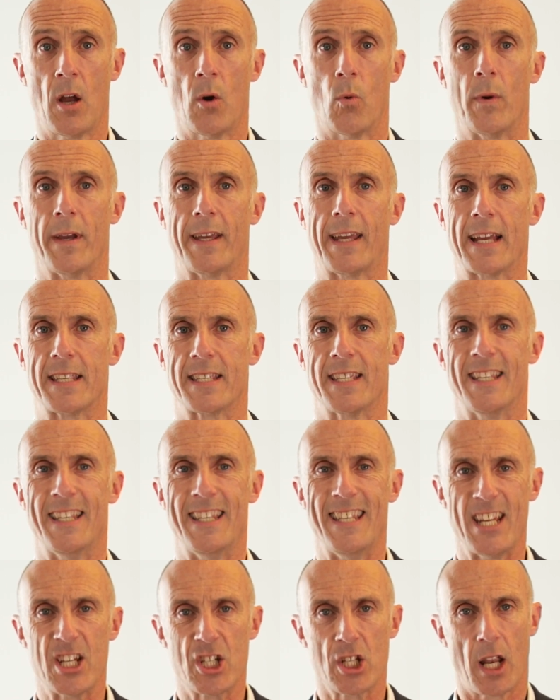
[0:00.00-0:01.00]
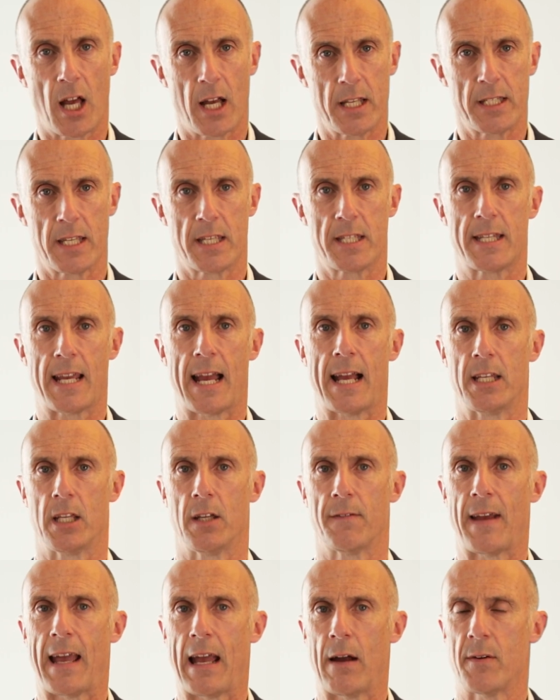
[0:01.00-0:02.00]
we get an initial understanding
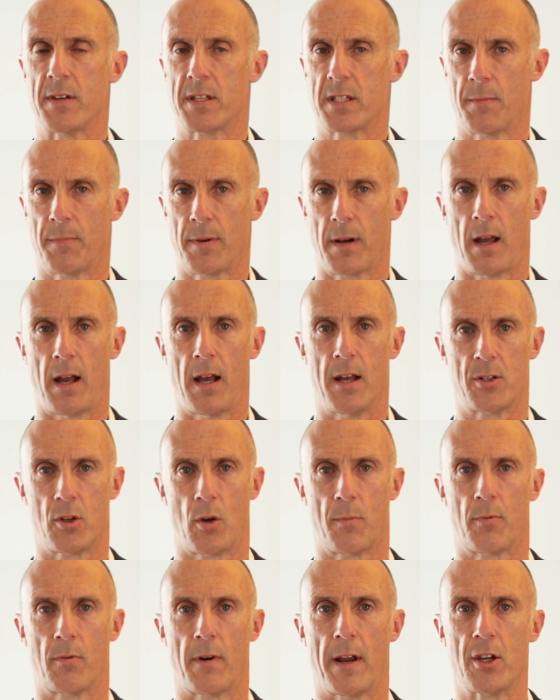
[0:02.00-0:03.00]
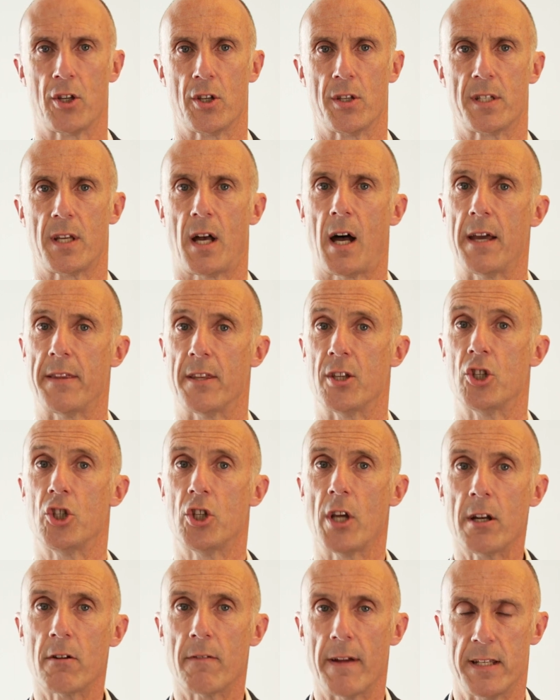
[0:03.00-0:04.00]
of how a supplier's operations are either
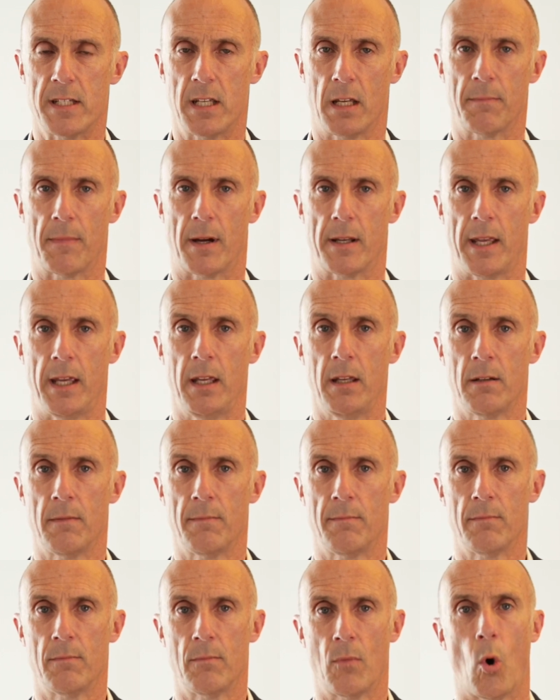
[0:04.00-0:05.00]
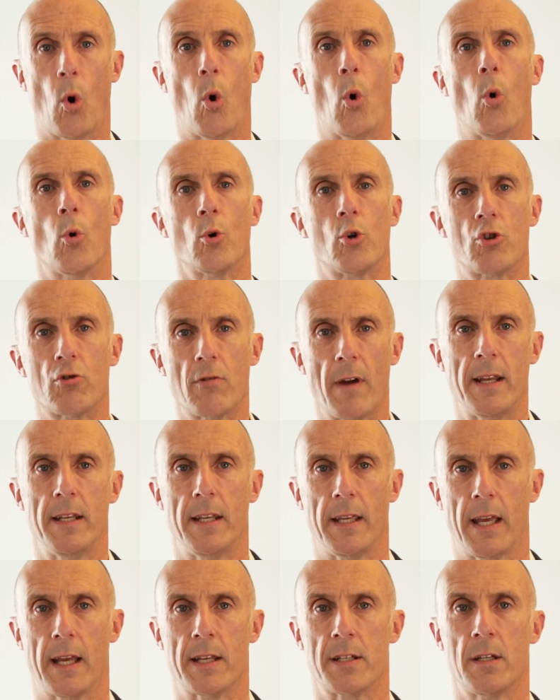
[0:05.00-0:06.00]
generating money or
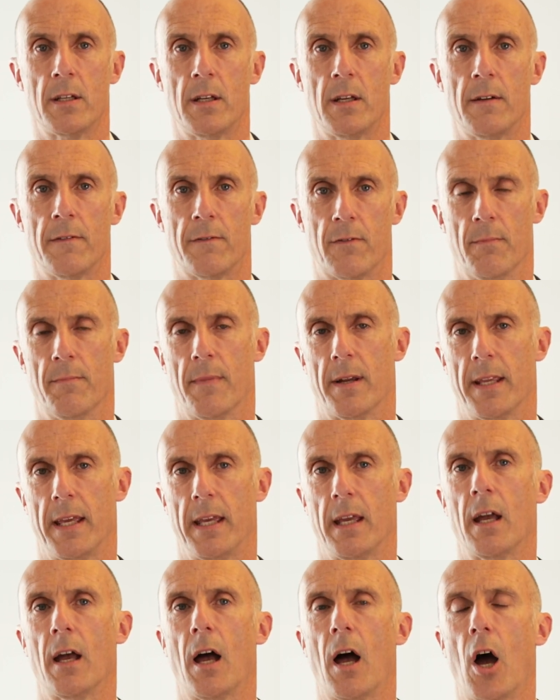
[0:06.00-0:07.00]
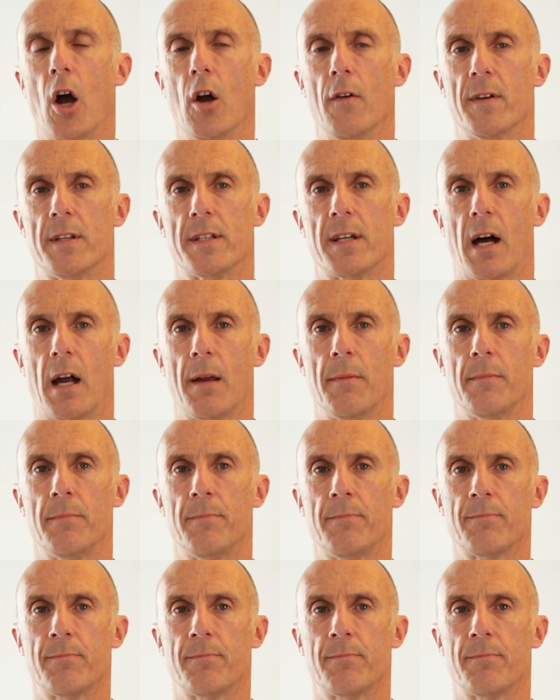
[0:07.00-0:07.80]
draining it from money over time.